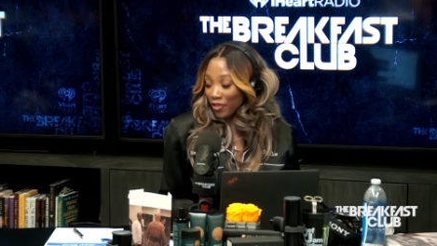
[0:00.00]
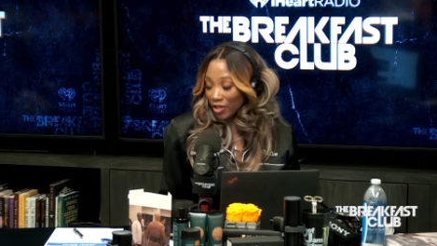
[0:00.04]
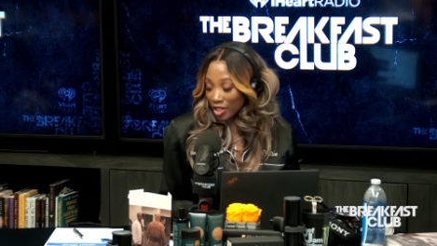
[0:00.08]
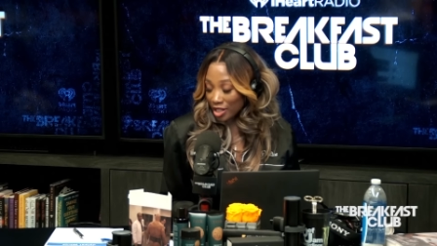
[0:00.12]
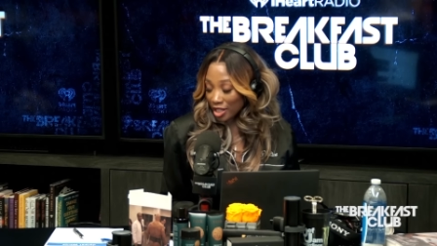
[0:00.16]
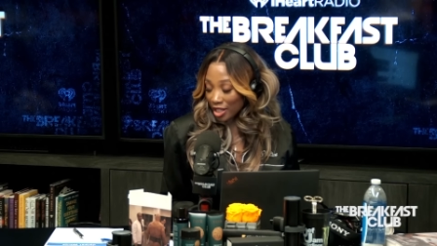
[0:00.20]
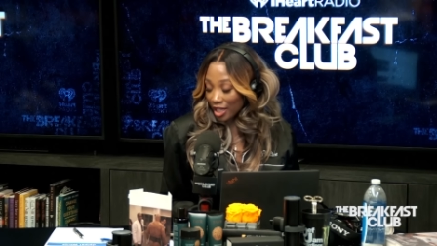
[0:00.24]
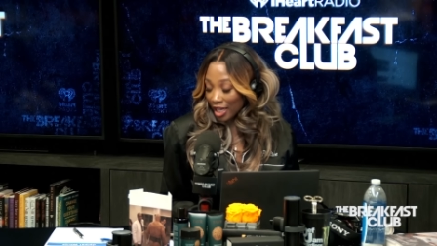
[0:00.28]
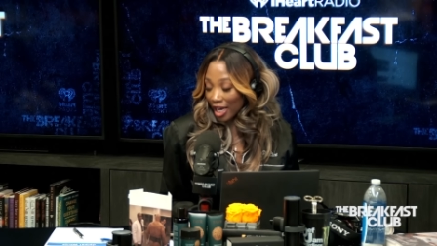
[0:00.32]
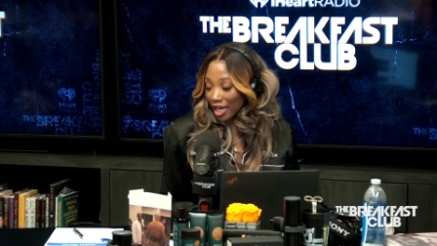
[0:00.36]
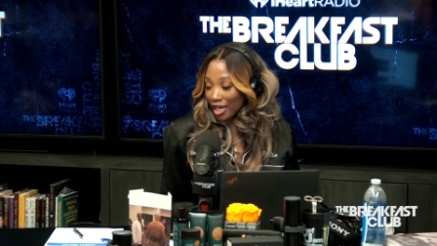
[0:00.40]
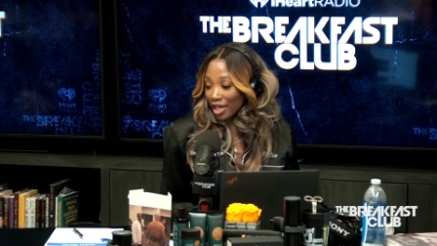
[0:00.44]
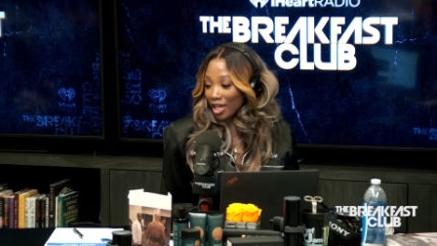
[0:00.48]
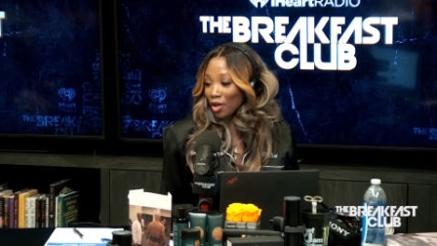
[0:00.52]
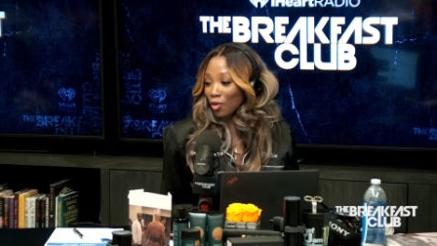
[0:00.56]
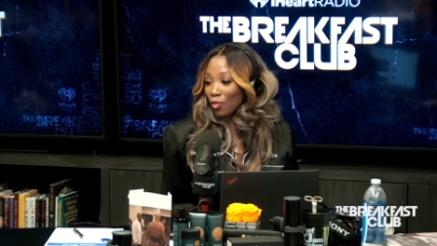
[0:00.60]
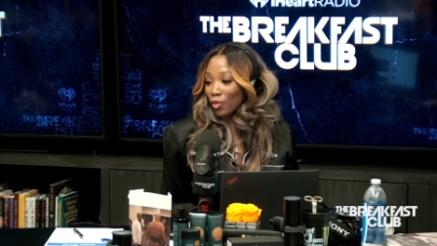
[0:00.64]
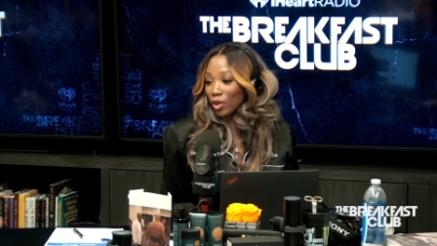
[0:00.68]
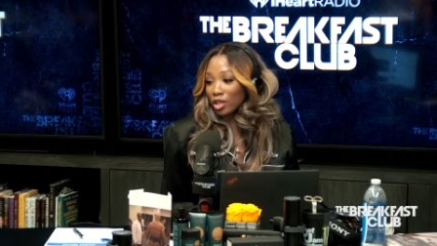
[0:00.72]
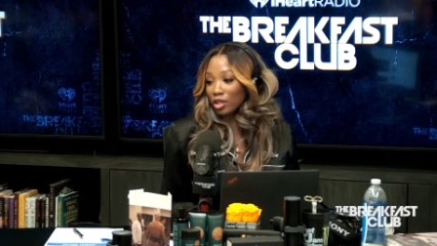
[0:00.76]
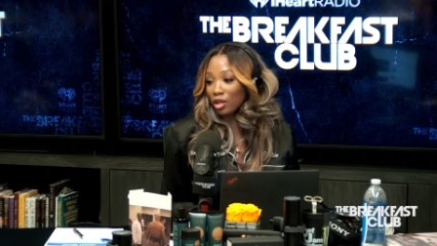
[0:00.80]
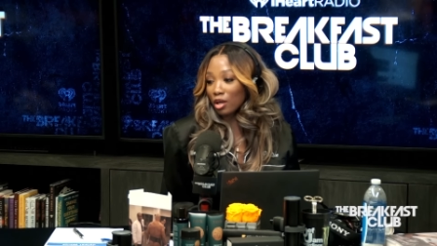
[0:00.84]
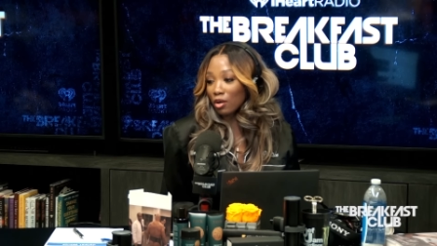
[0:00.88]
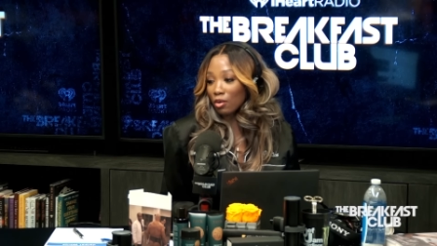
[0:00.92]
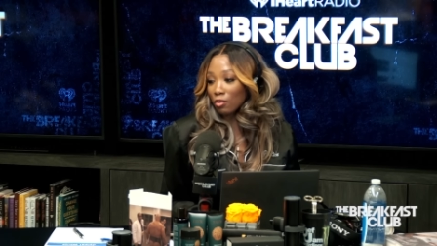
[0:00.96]
sophisticated, to. and
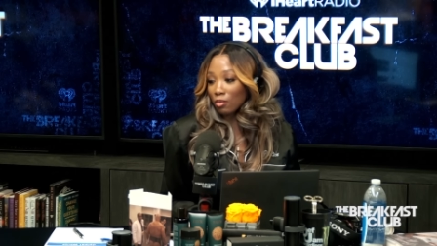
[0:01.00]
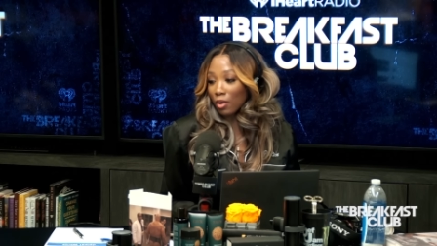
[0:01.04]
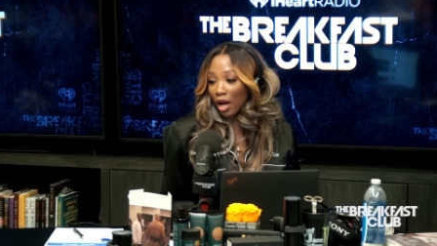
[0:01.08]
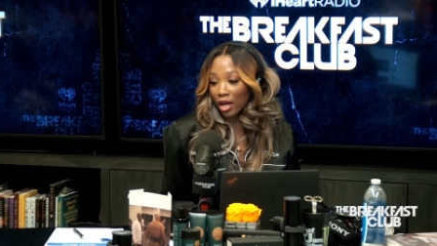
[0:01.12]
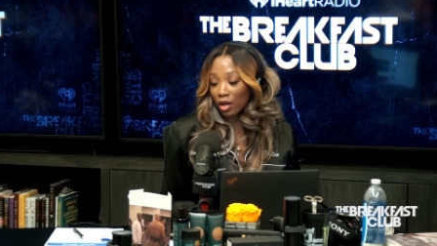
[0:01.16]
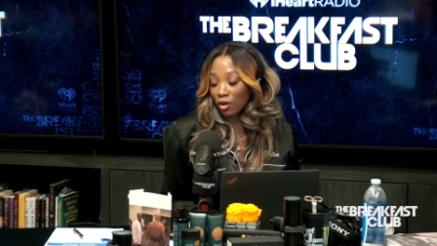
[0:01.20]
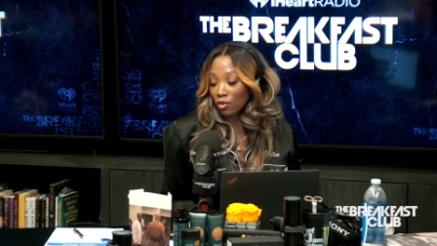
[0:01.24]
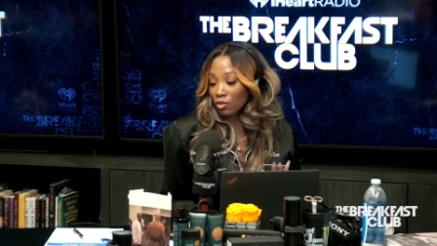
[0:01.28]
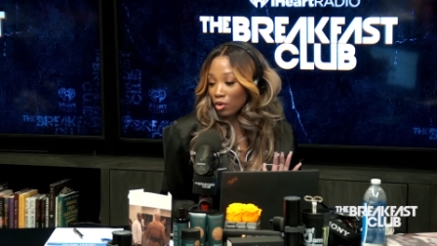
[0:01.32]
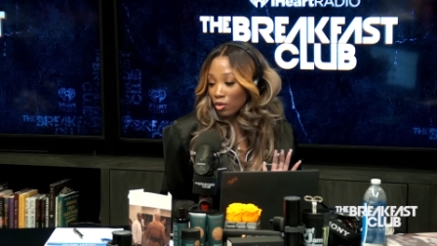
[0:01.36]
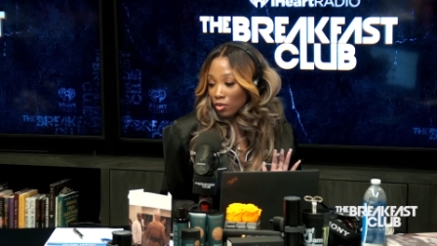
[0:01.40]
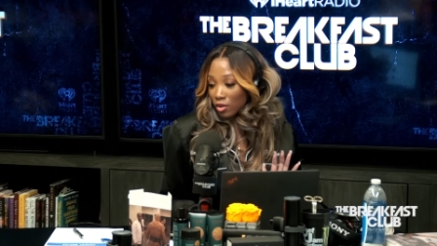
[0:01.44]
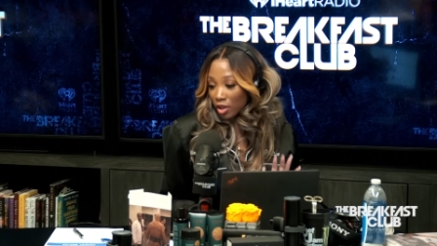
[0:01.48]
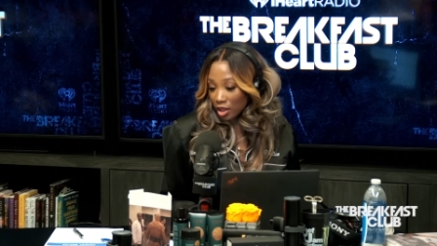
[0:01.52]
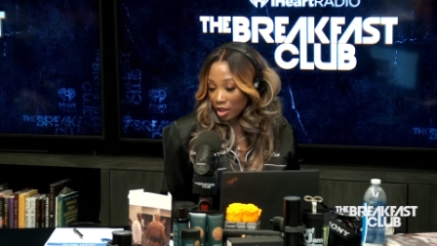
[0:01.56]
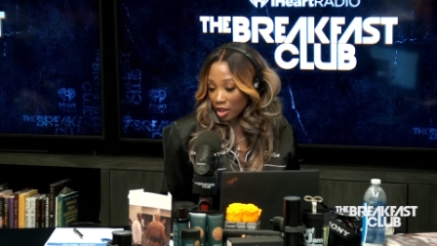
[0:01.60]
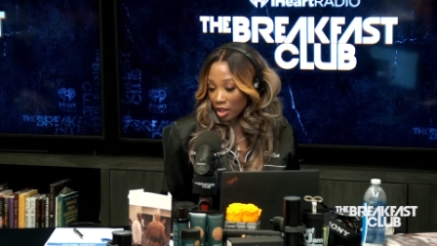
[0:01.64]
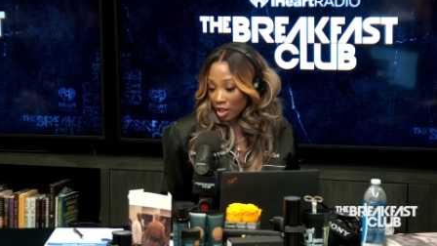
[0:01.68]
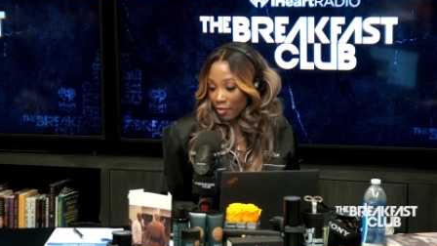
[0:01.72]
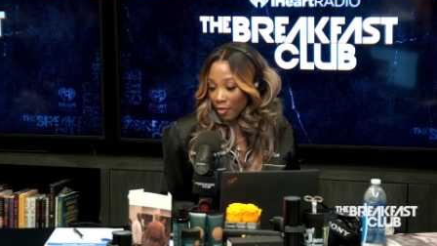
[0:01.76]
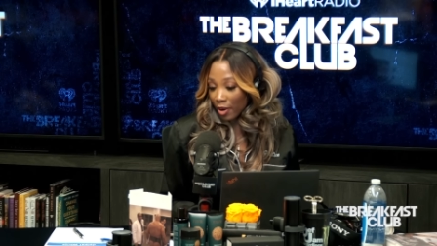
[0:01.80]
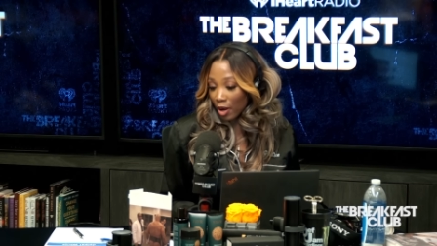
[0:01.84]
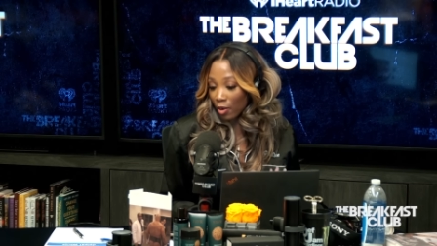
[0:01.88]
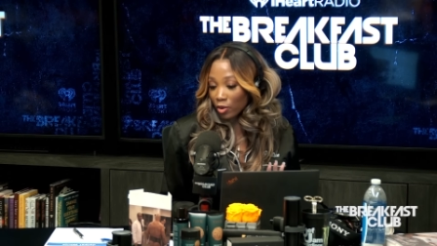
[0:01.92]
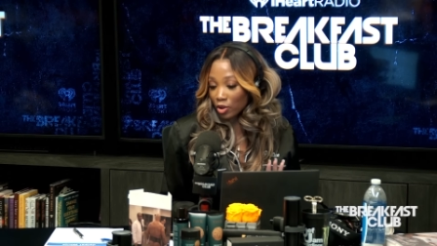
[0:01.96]
we don't. I don't know
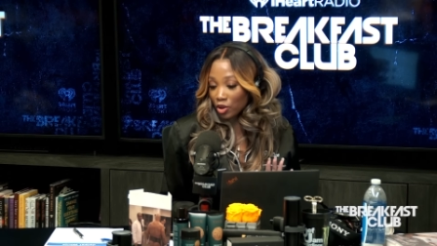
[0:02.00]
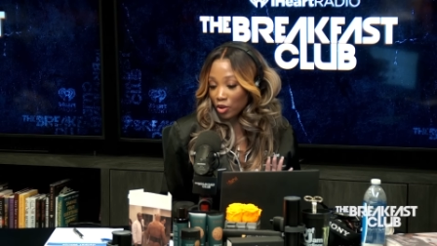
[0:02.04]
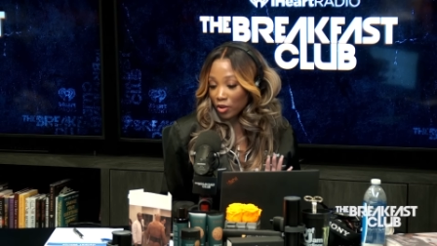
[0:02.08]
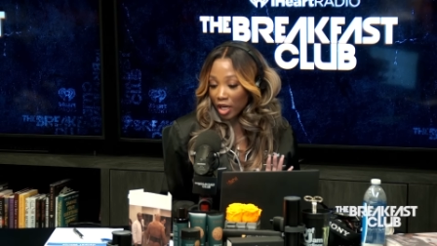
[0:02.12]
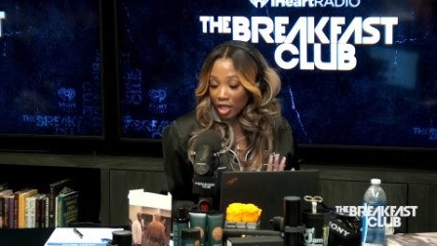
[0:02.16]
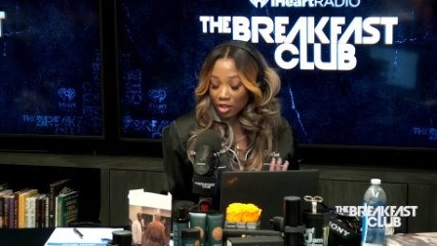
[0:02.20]
nothing about what